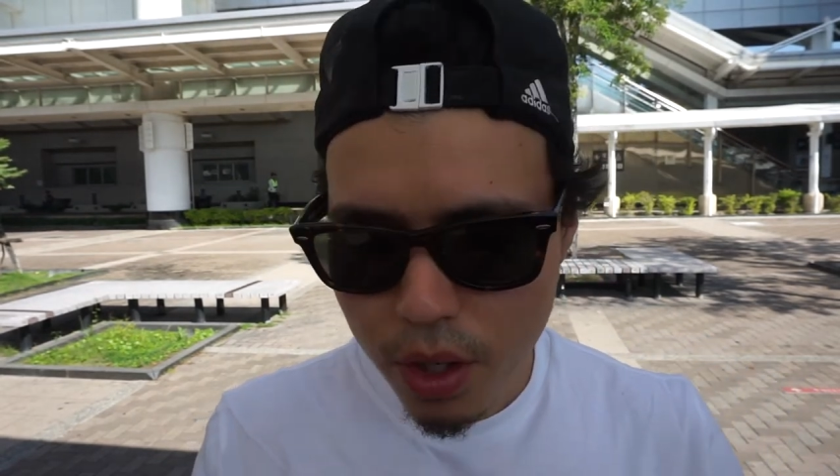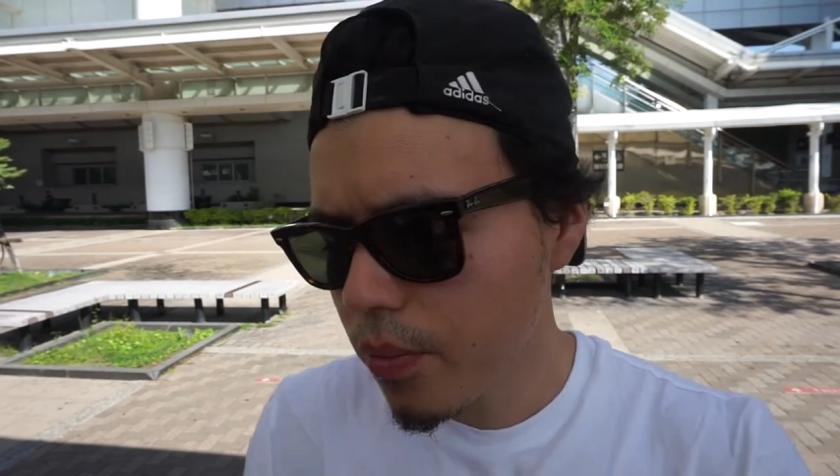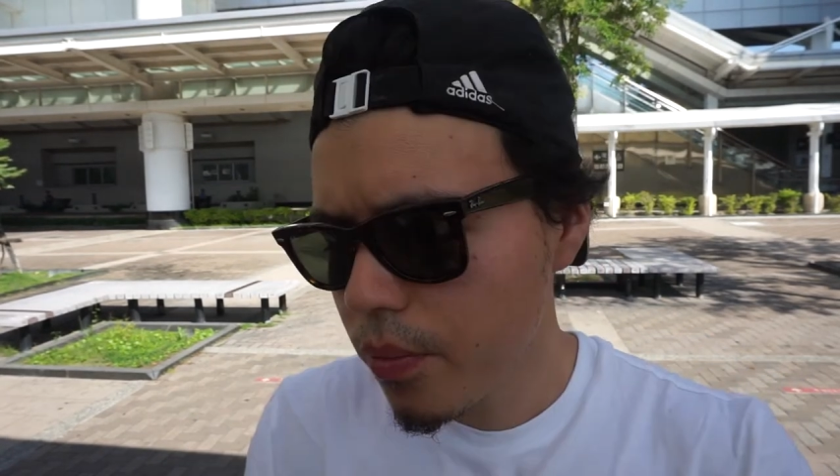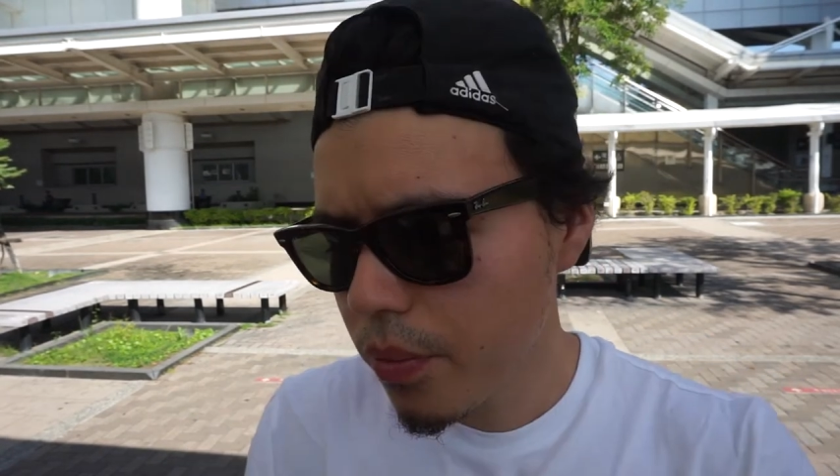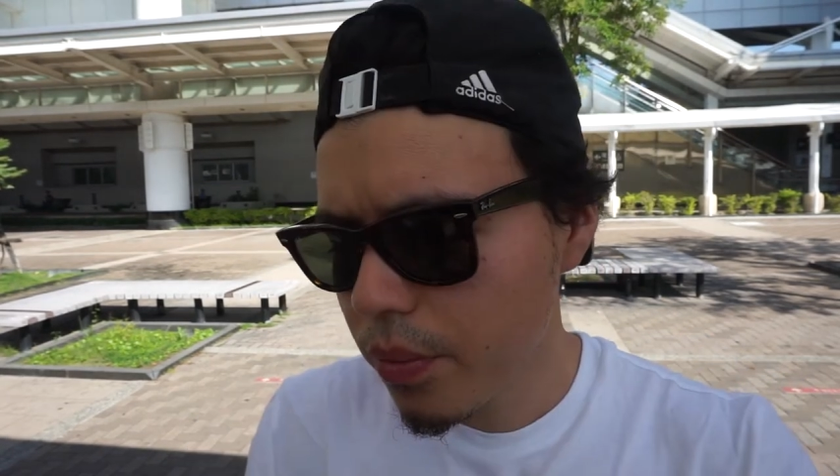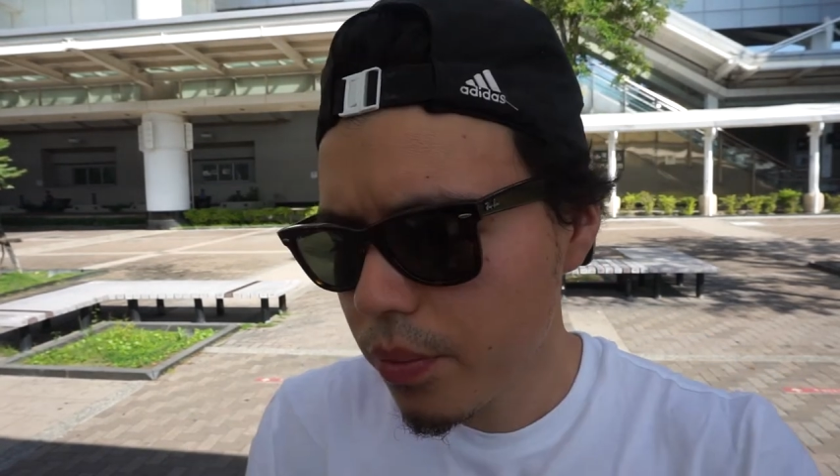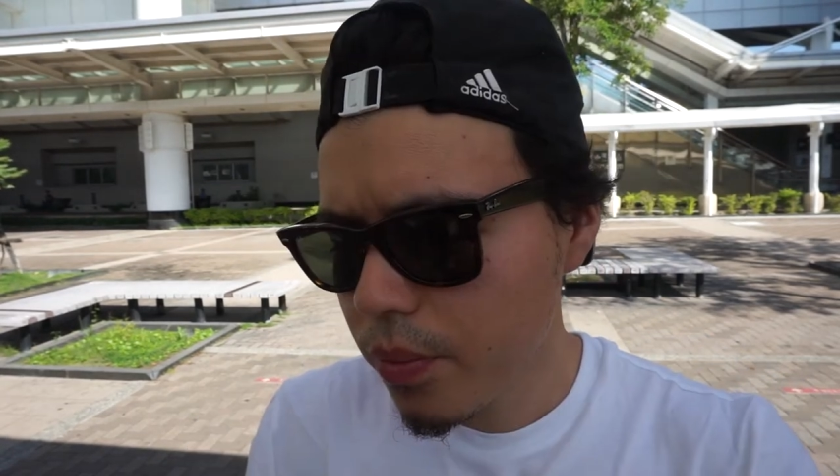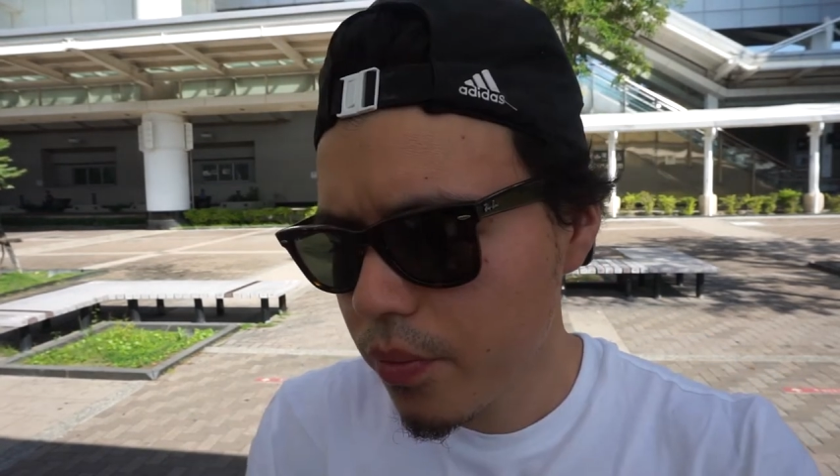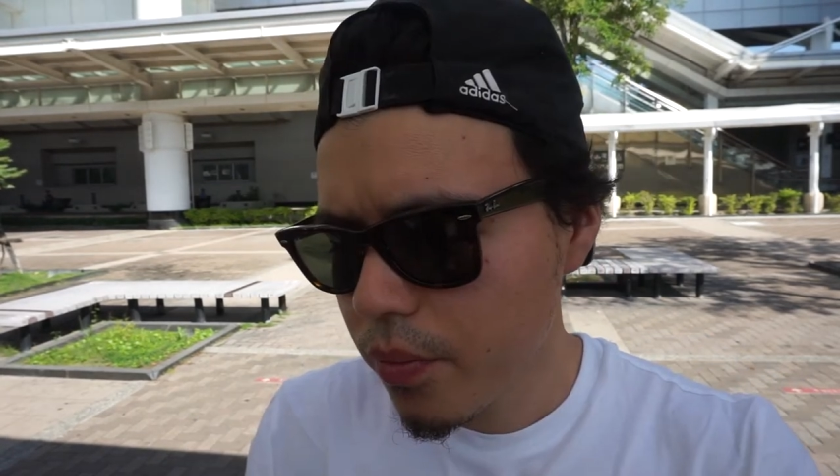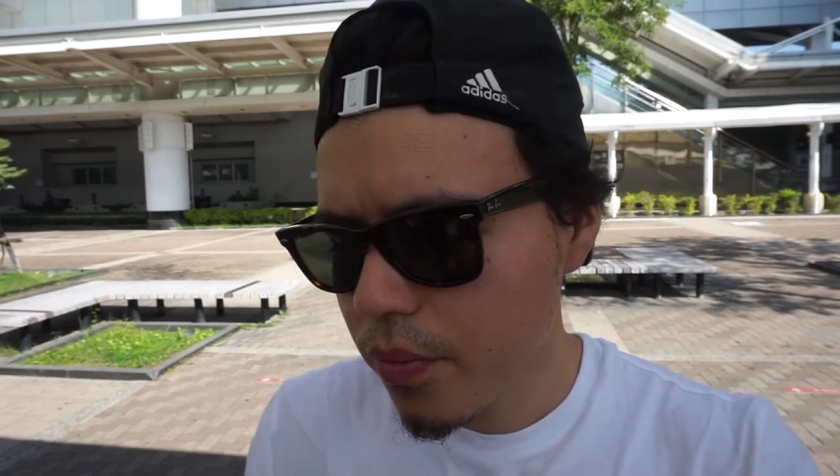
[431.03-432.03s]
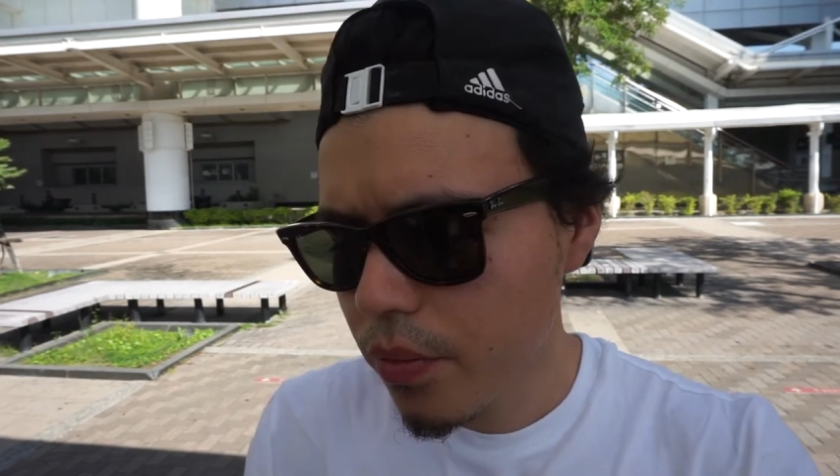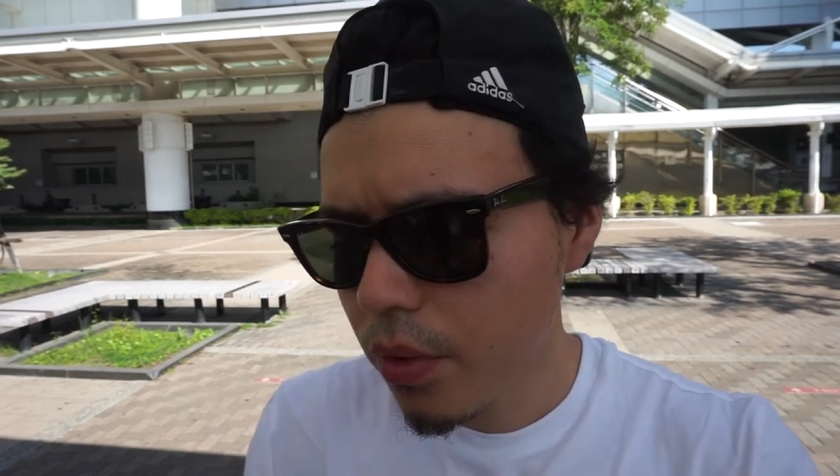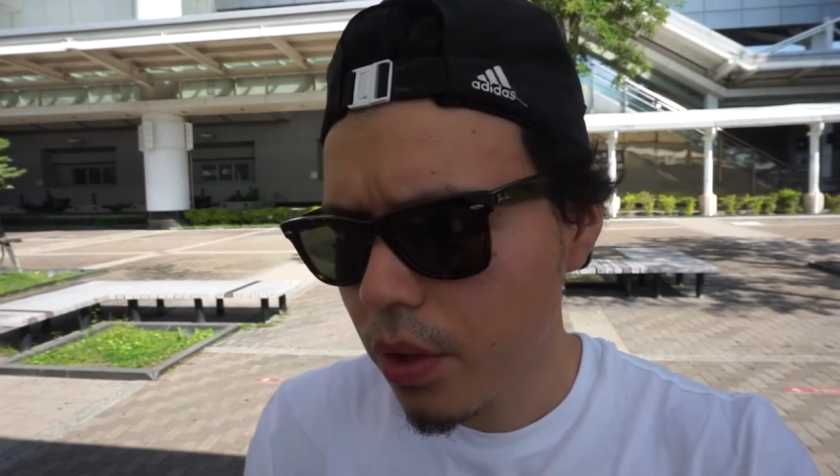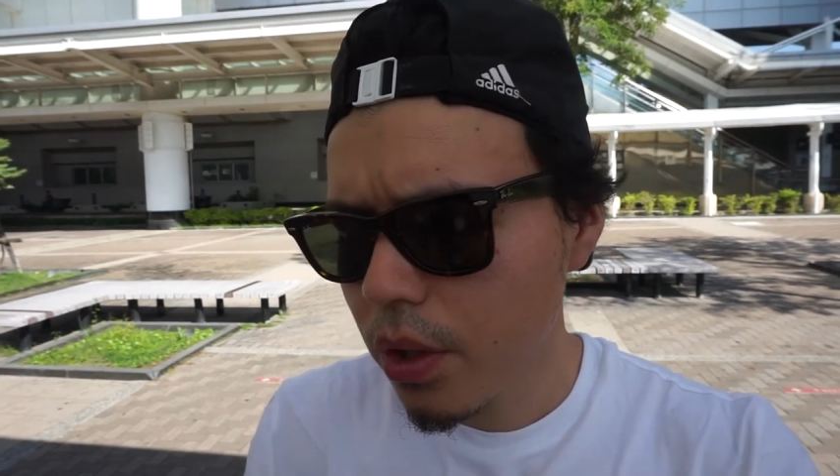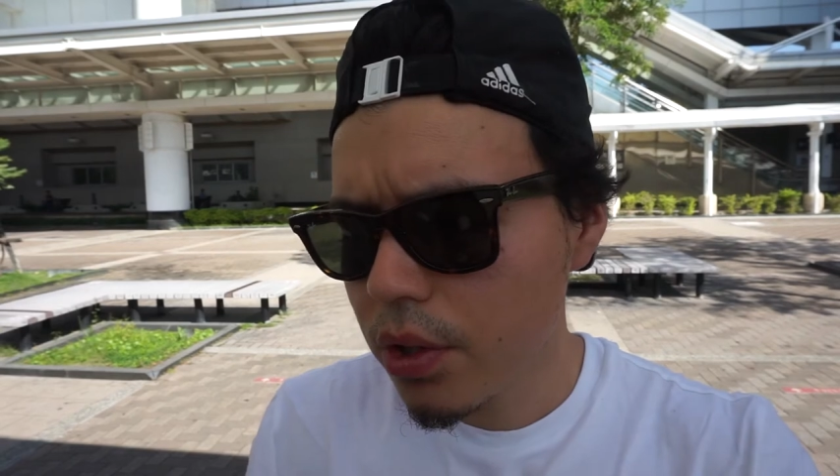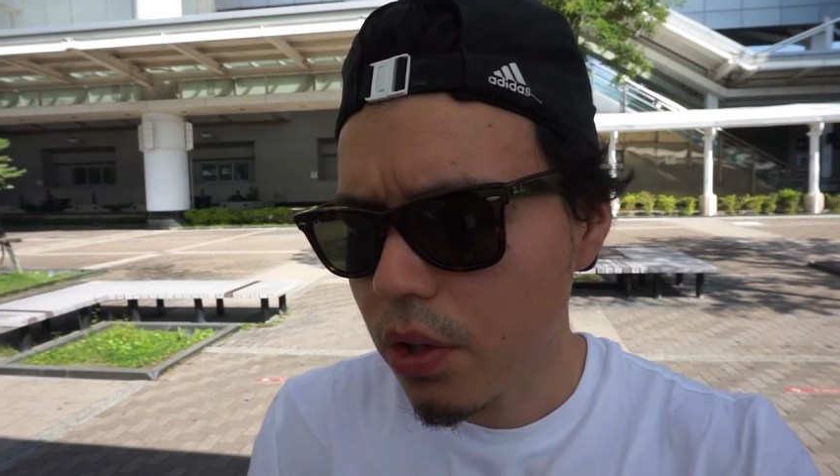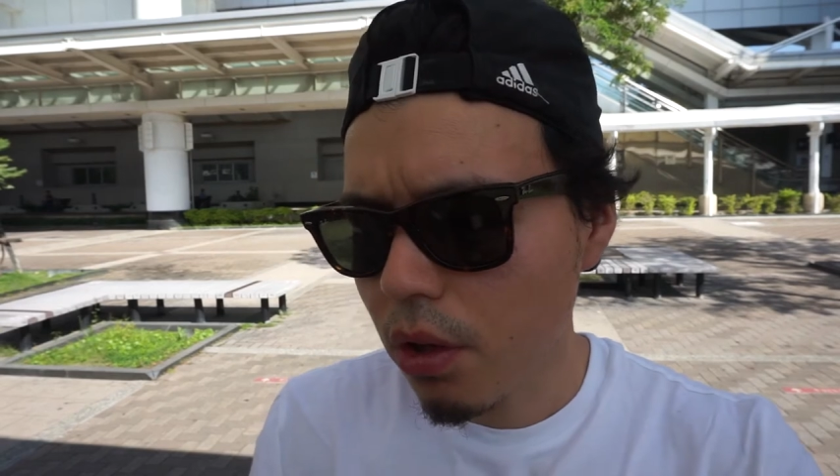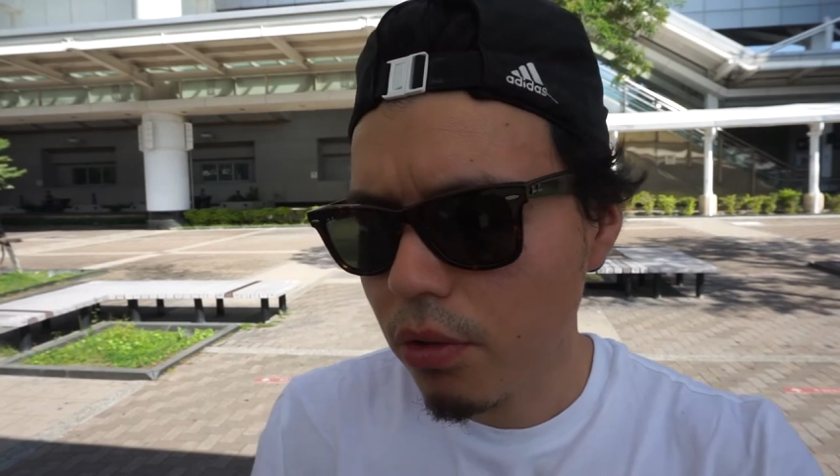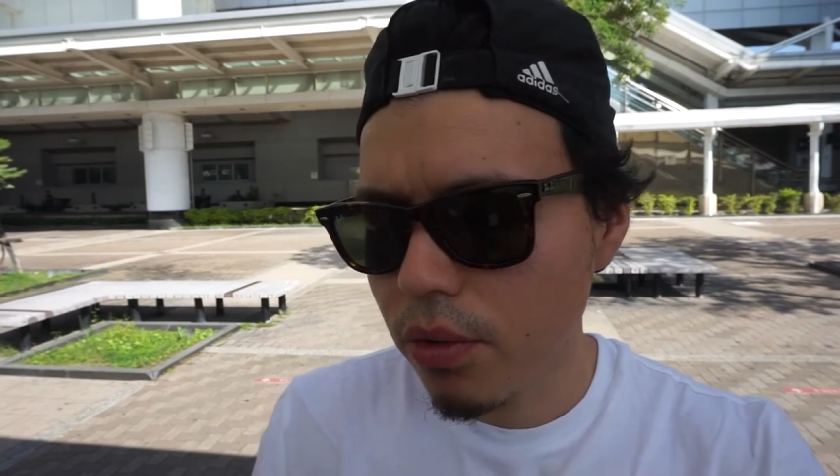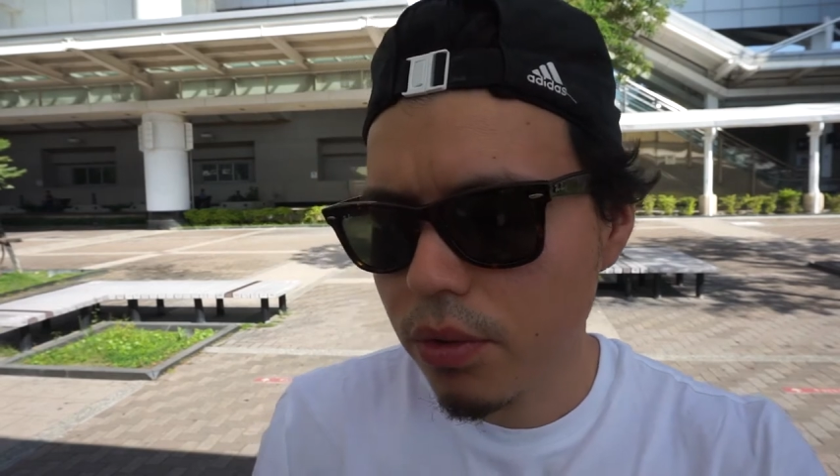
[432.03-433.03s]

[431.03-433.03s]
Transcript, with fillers: Let's go.